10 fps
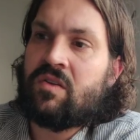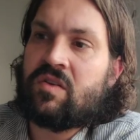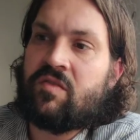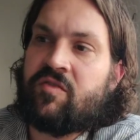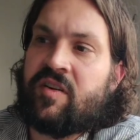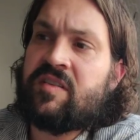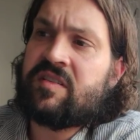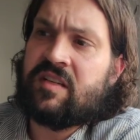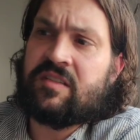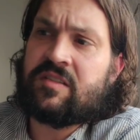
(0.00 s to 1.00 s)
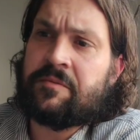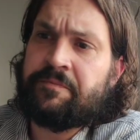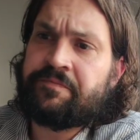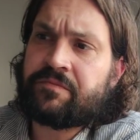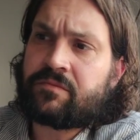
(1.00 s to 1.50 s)
So for instance,
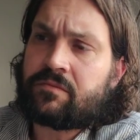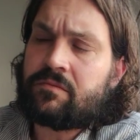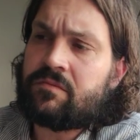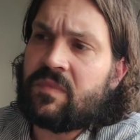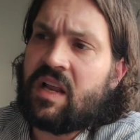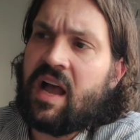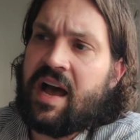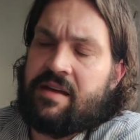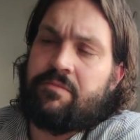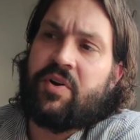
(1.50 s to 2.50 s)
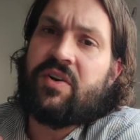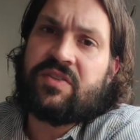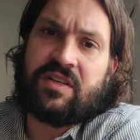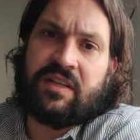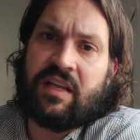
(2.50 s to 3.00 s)

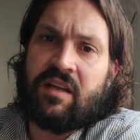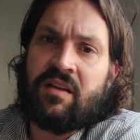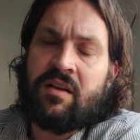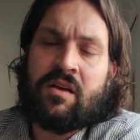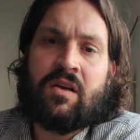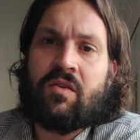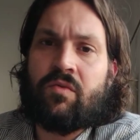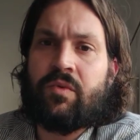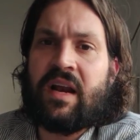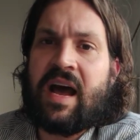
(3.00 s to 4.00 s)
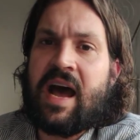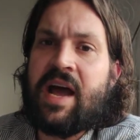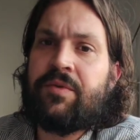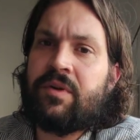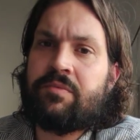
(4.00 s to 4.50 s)
personally, what
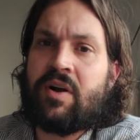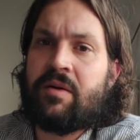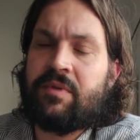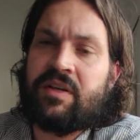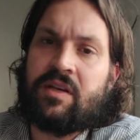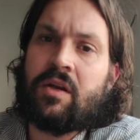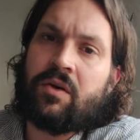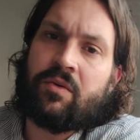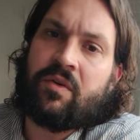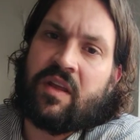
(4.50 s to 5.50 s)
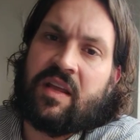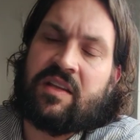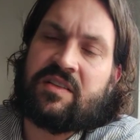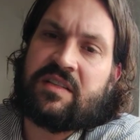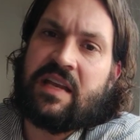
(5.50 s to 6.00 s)
I would probably do
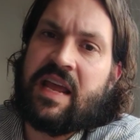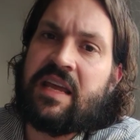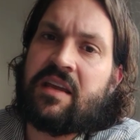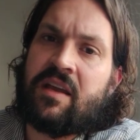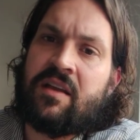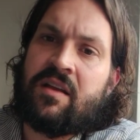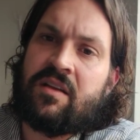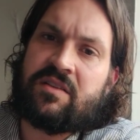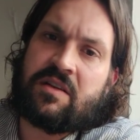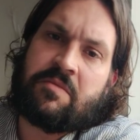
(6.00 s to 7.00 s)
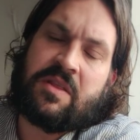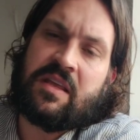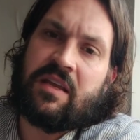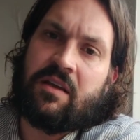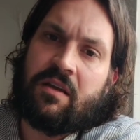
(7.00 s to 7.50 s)
is take some of
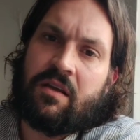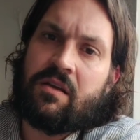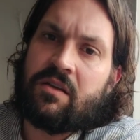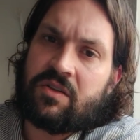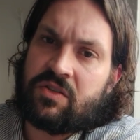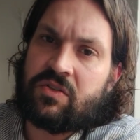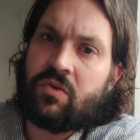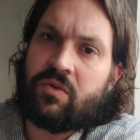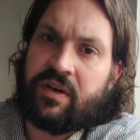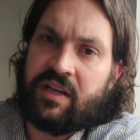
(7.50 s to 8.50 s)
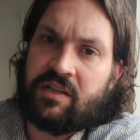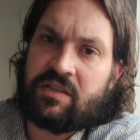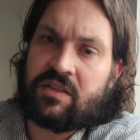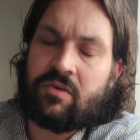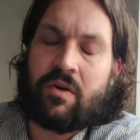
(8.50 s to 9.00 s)
the
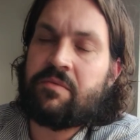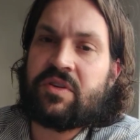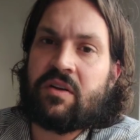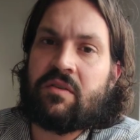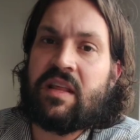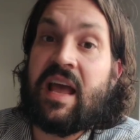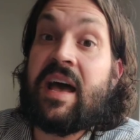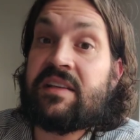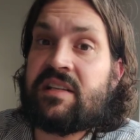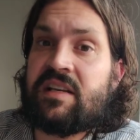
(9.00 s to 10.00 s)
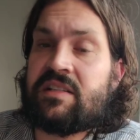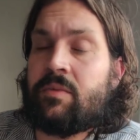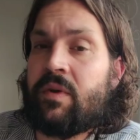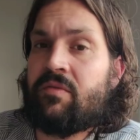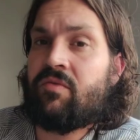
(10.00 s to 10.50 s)
the essays
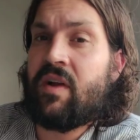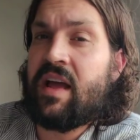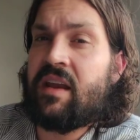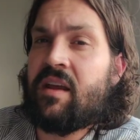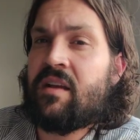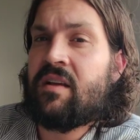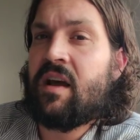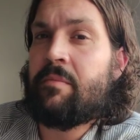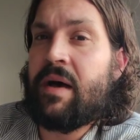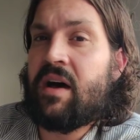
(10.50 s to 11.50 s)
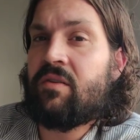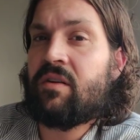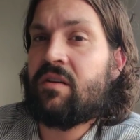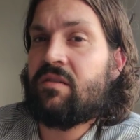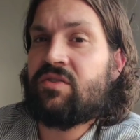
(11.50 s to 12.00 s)
that we've read about
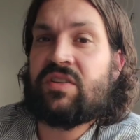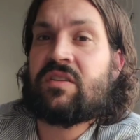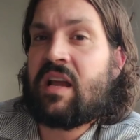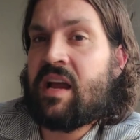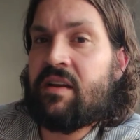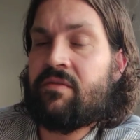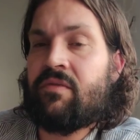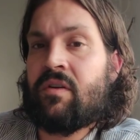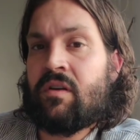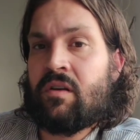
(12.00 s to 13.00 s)
just kind of